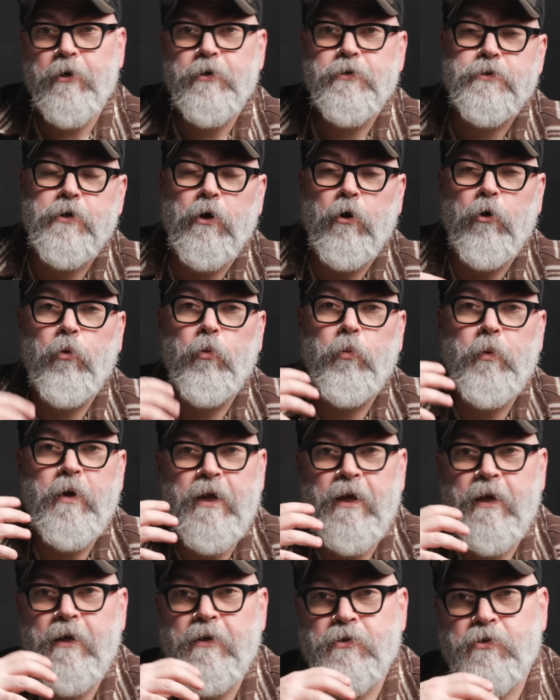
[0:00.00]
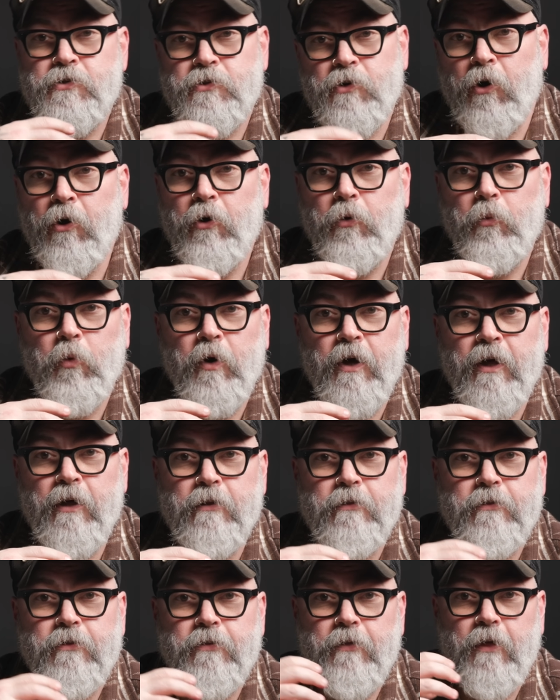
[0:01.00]
So we start
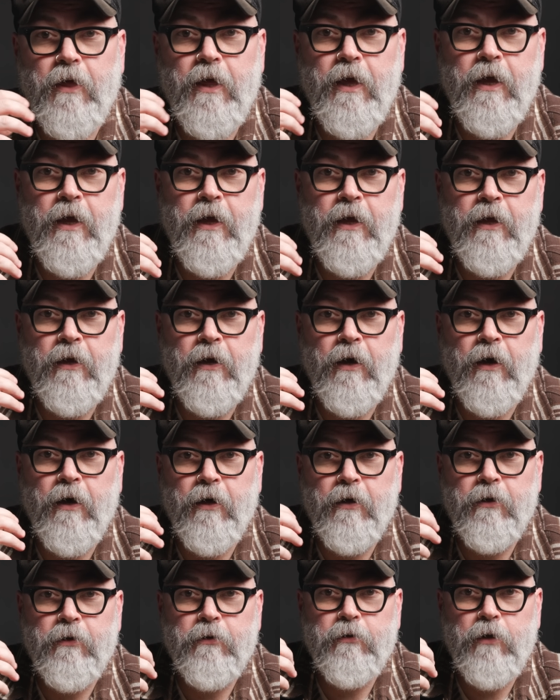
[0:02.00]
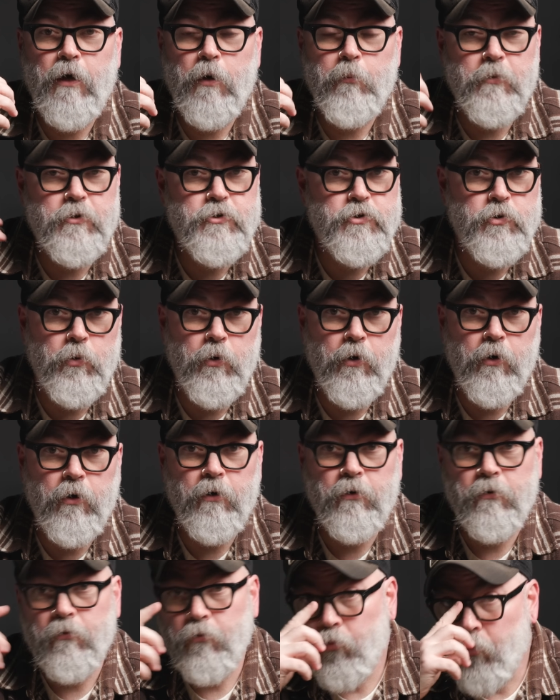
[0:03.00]
with a
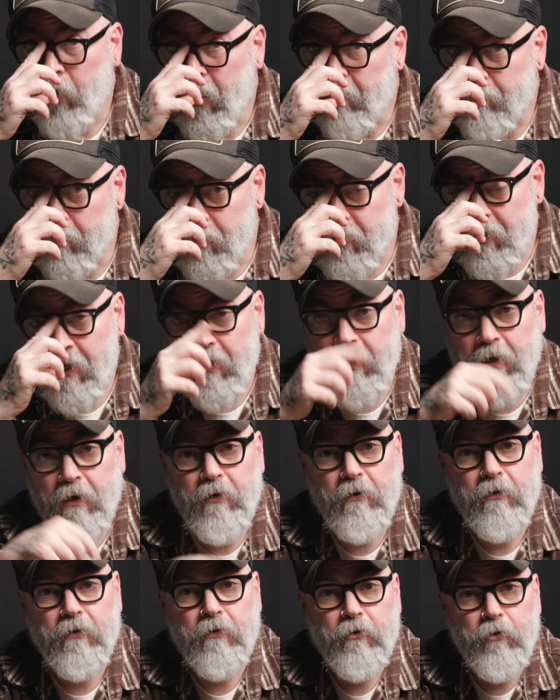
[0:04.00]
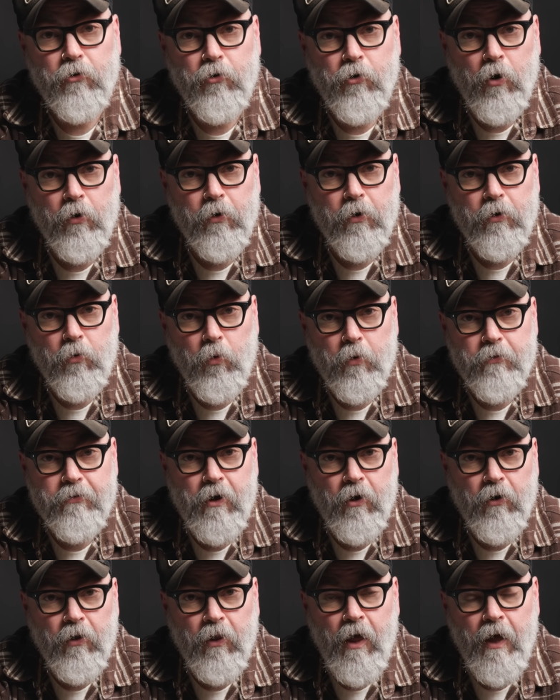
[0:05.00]
mature red Virginia grown in North
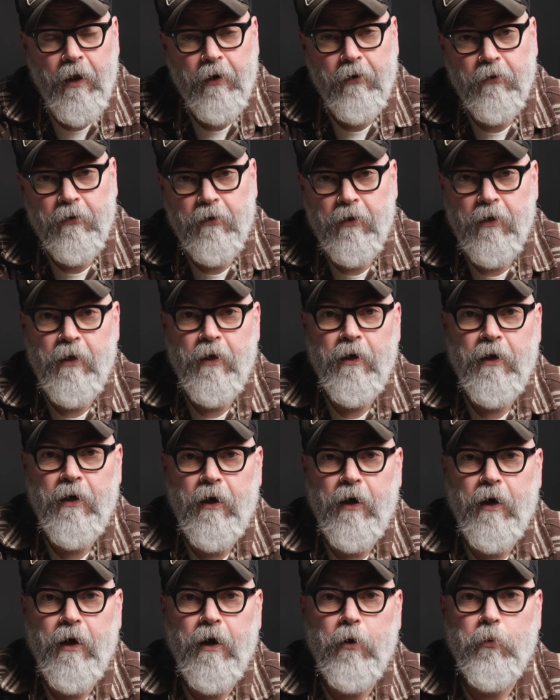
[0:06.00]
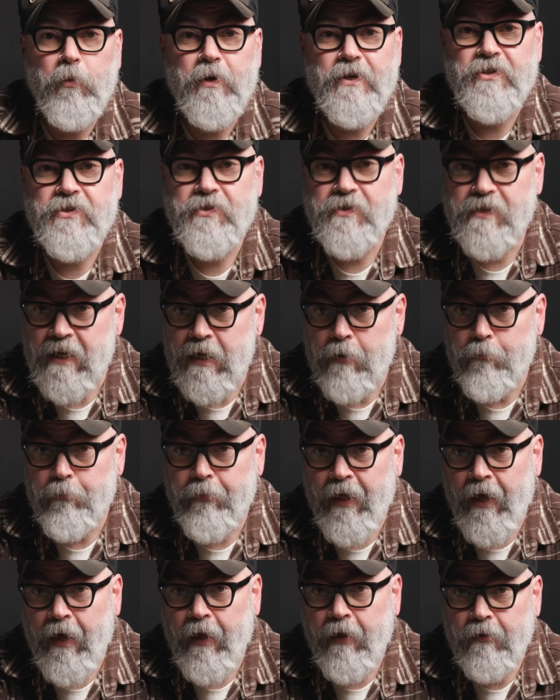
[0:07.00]
Carolina. We steam
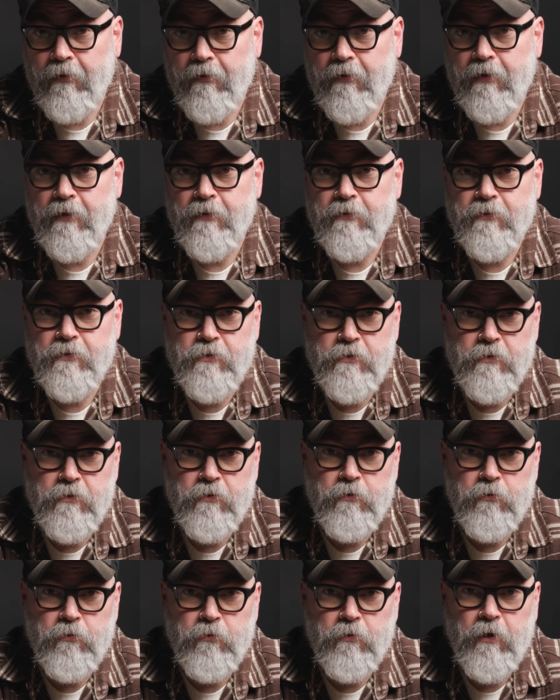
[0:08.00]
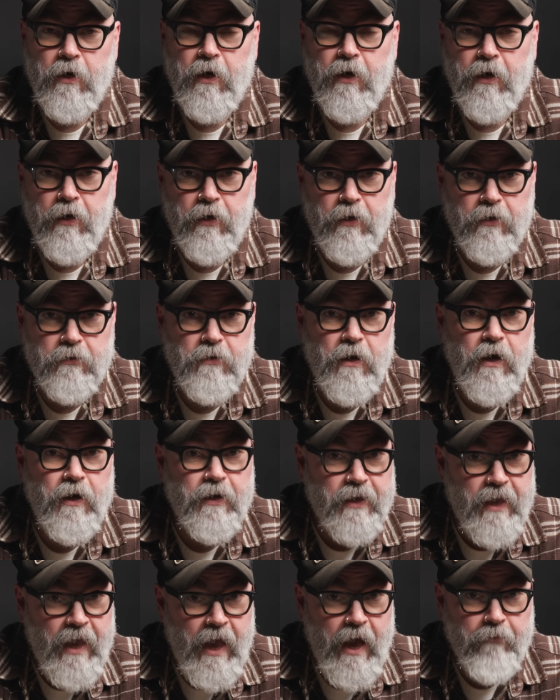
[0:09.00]
that into a
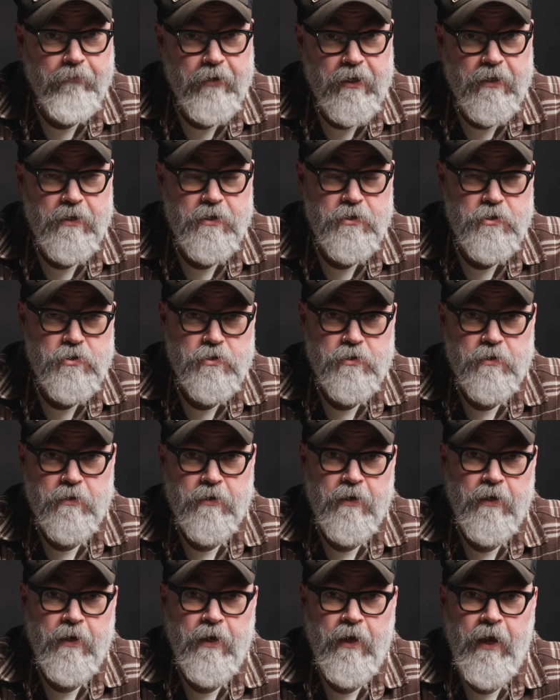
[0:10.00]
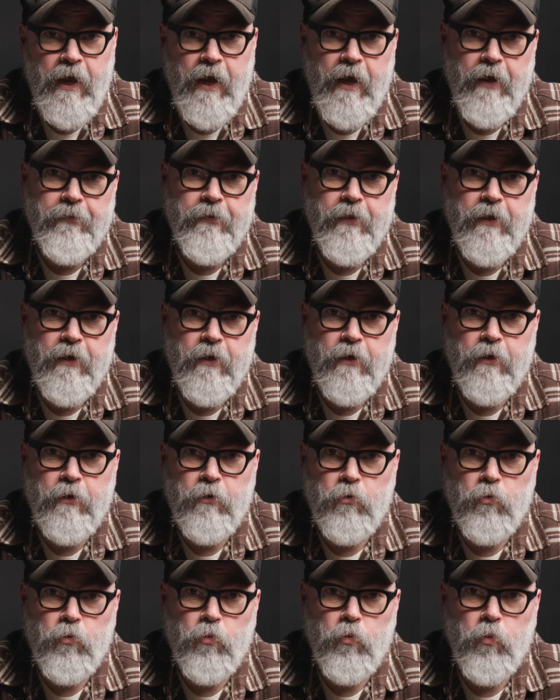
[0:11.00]
Cavendish, and
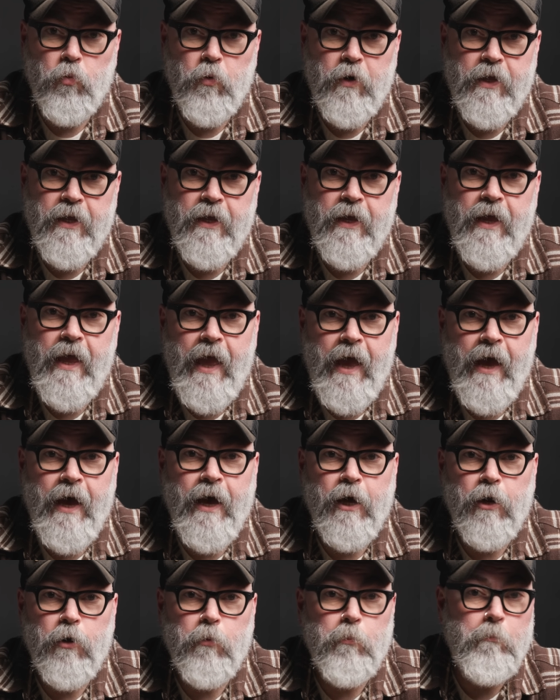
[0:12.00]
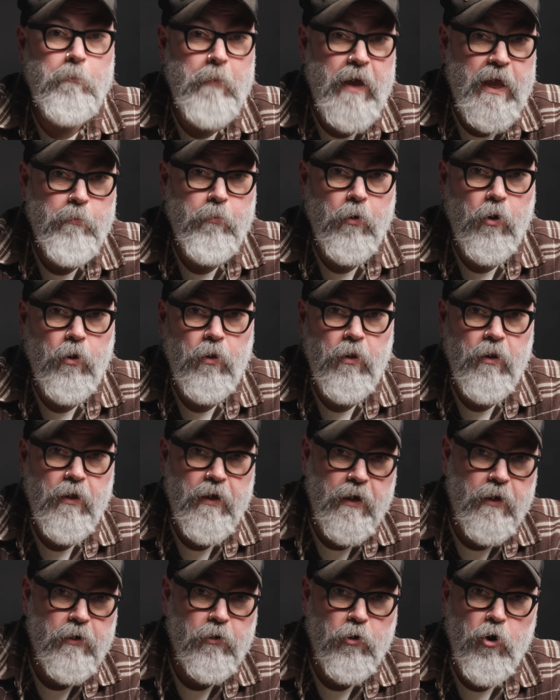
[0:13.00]
then we add maple
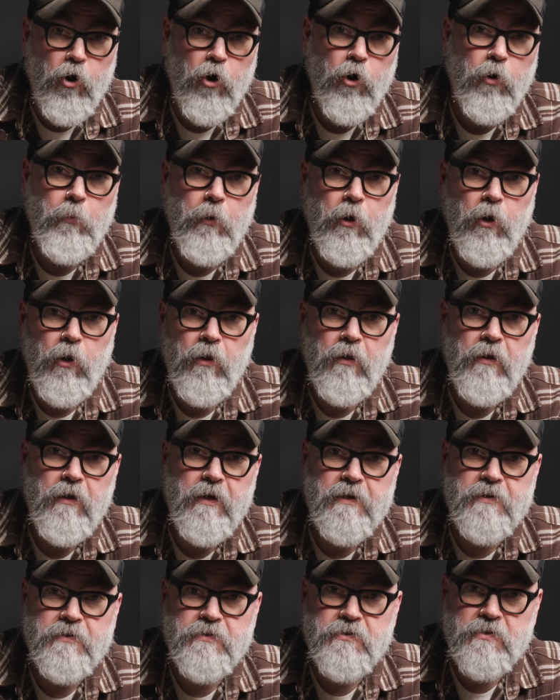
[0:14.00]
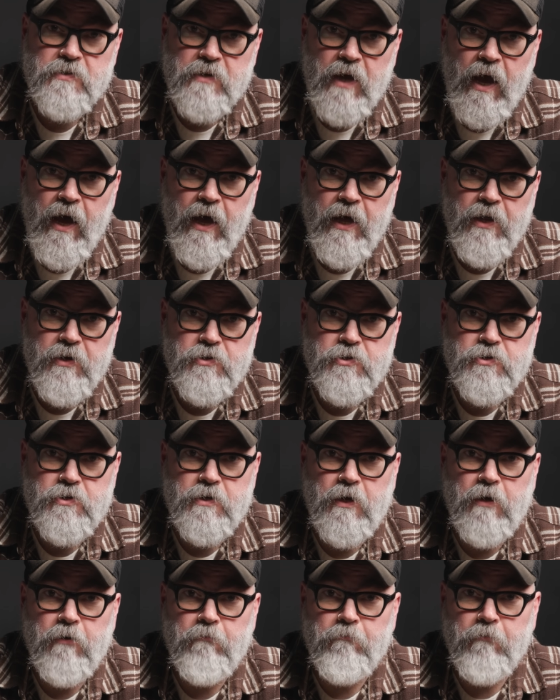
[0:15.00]
and caramel and
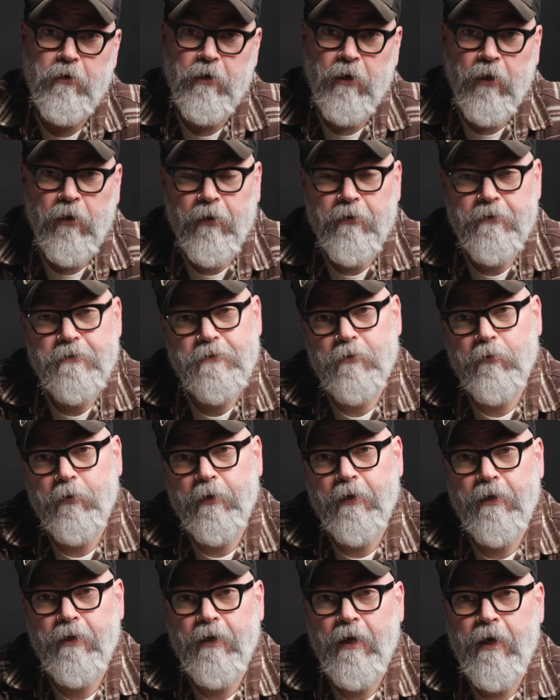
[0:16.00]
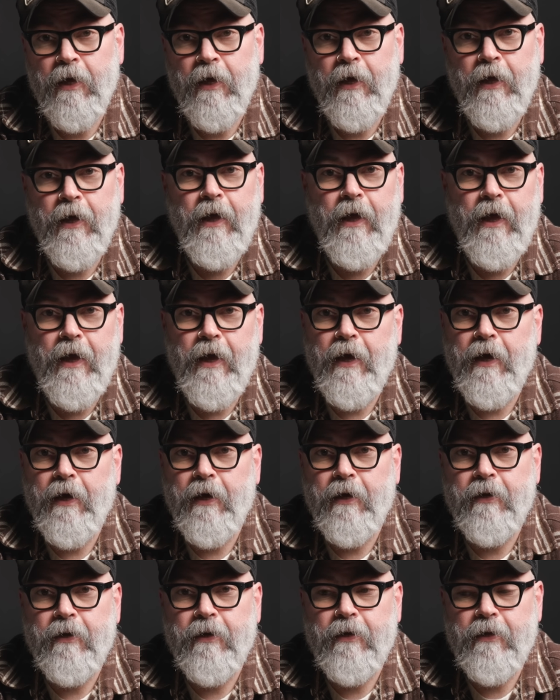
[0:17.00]
scotch and vanilla to it,
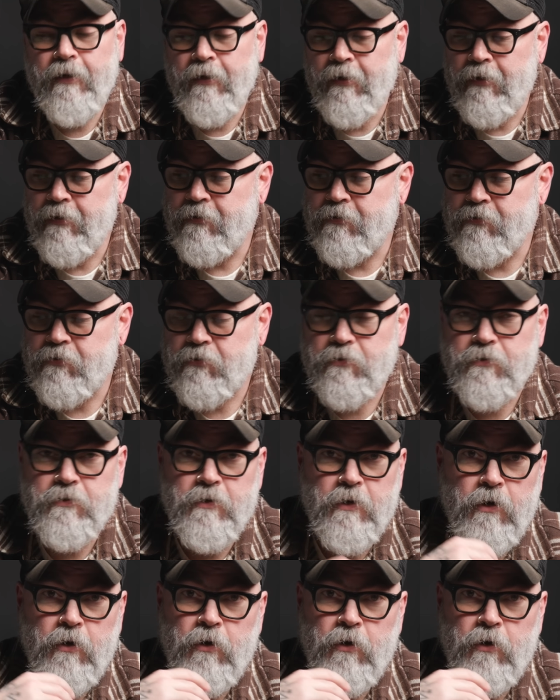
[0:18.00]
and it is